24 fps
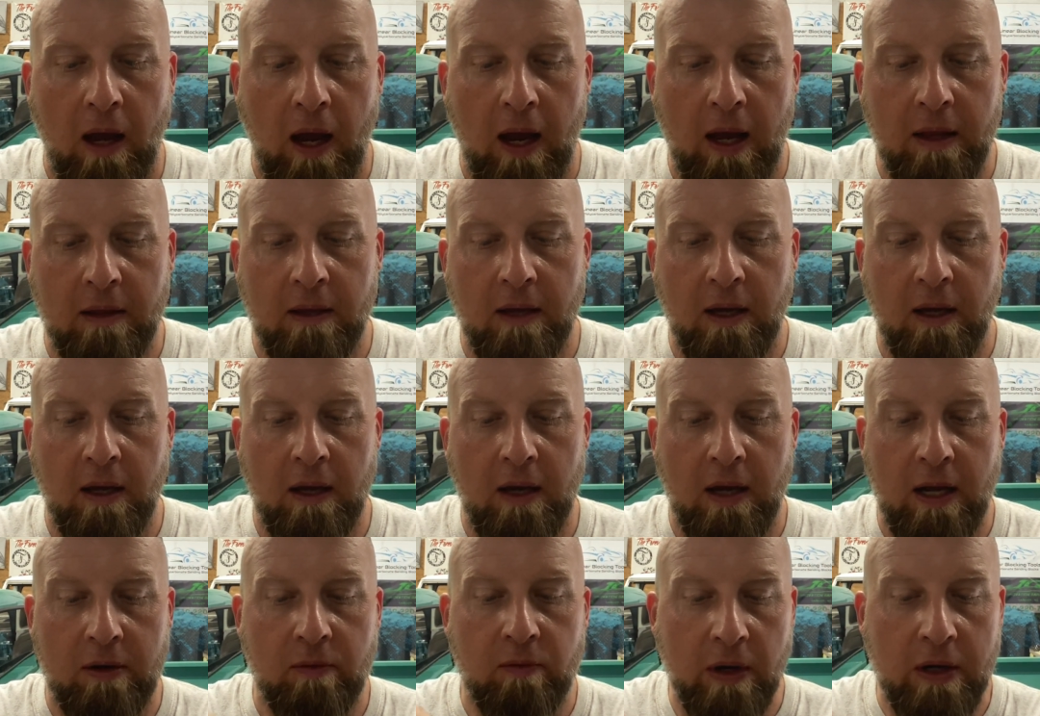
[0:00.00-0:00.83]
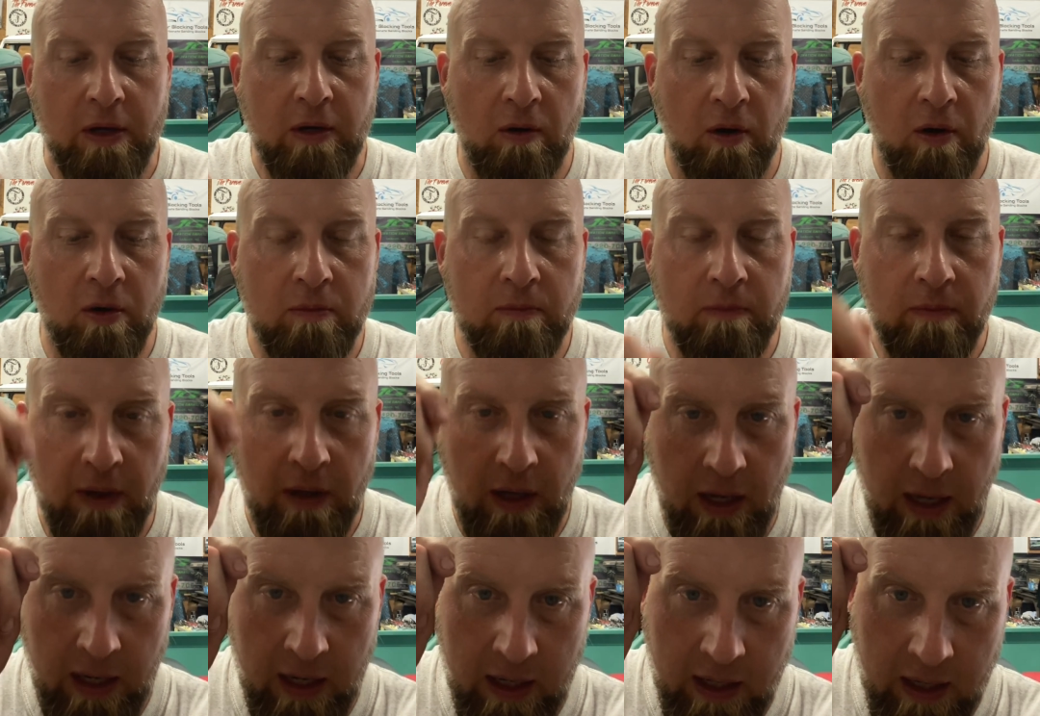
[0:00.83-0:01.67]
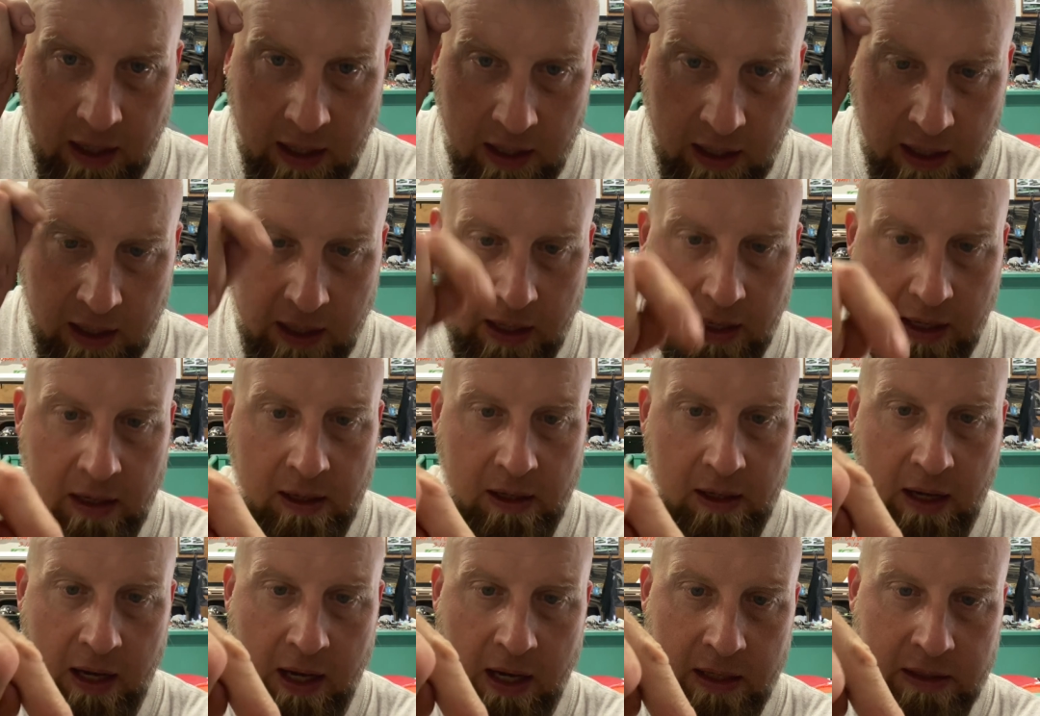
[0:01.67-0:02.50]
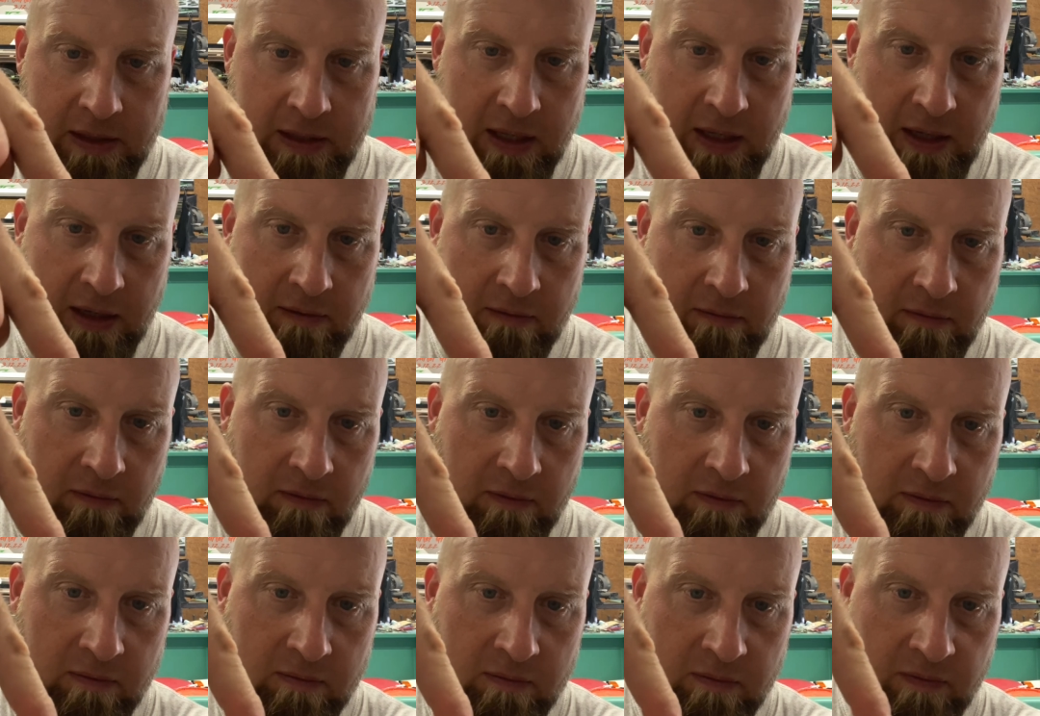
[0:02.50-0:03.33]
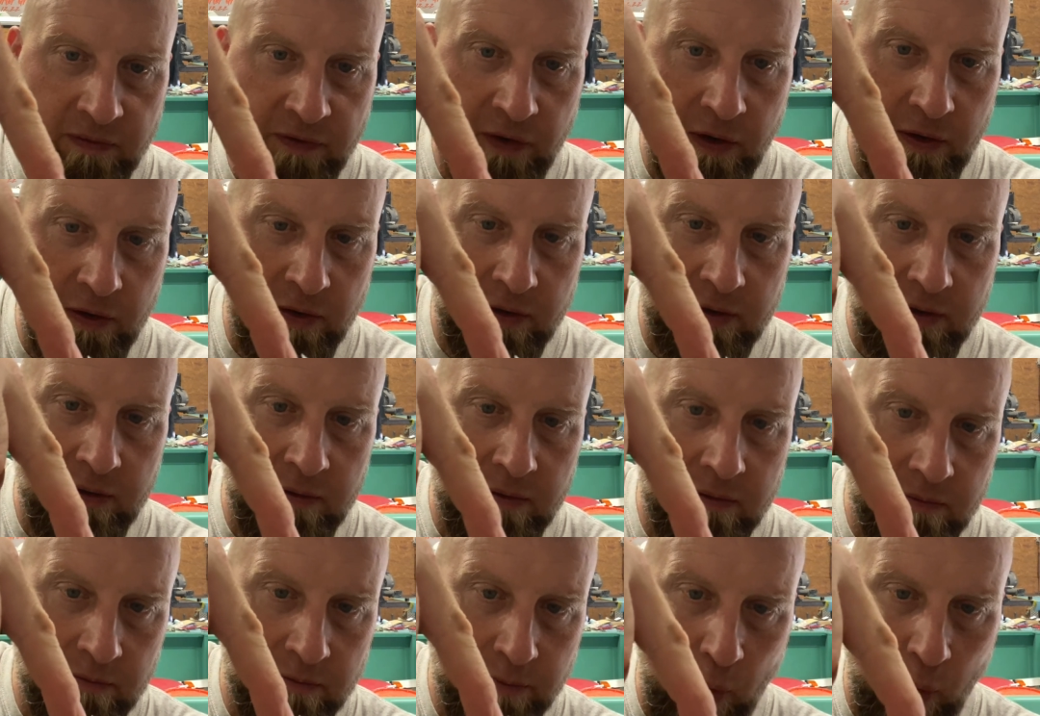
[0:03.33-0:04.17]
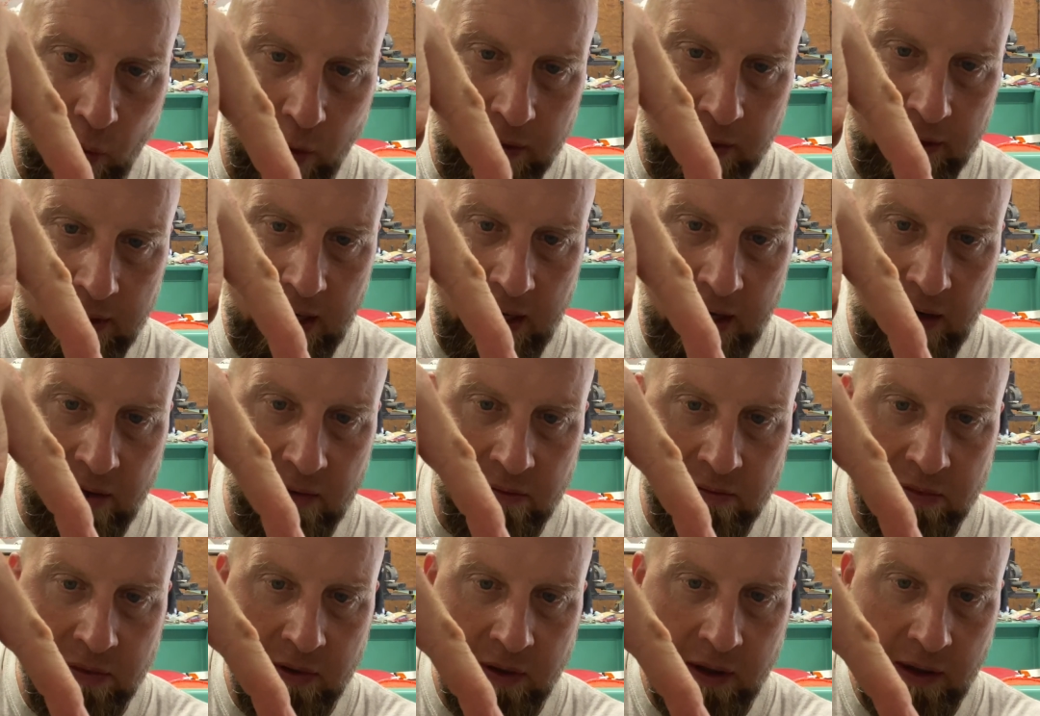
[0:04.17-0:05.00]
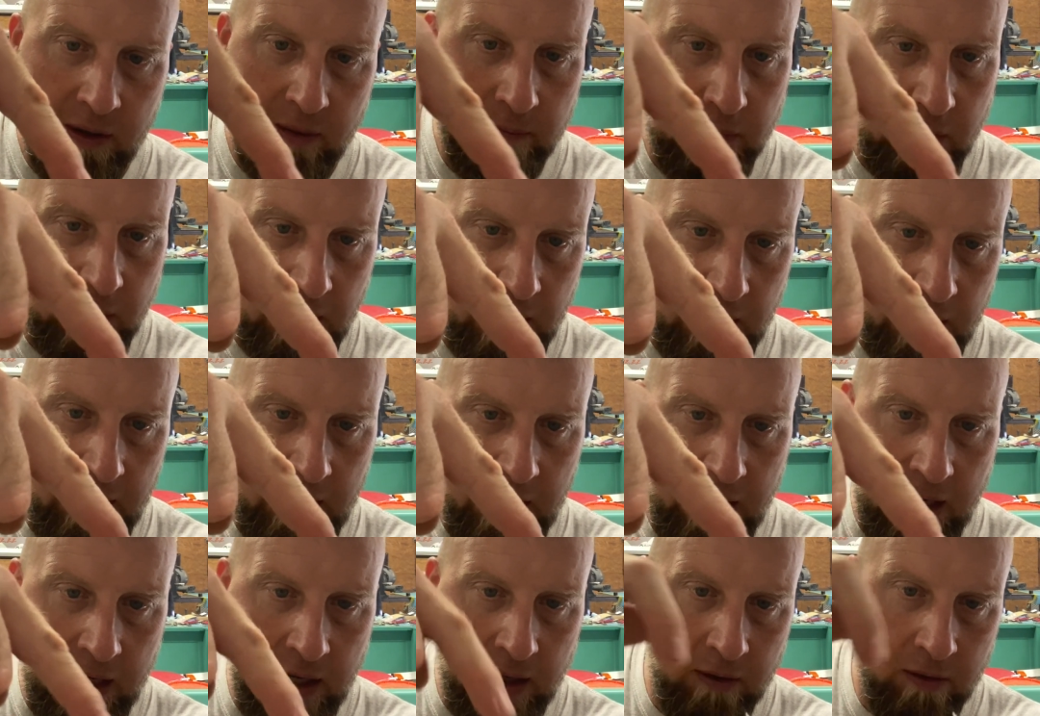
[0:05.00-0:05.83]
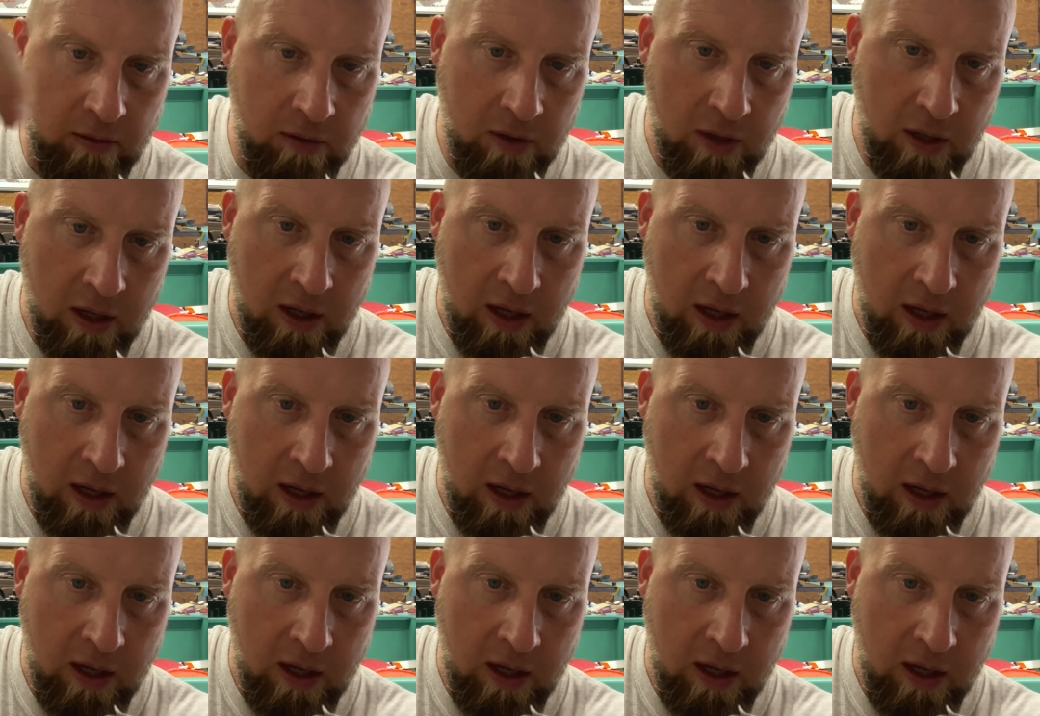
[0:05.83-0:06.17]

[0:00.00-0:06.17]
And then I'd regroup and I'd get further pointing down, but at an angle,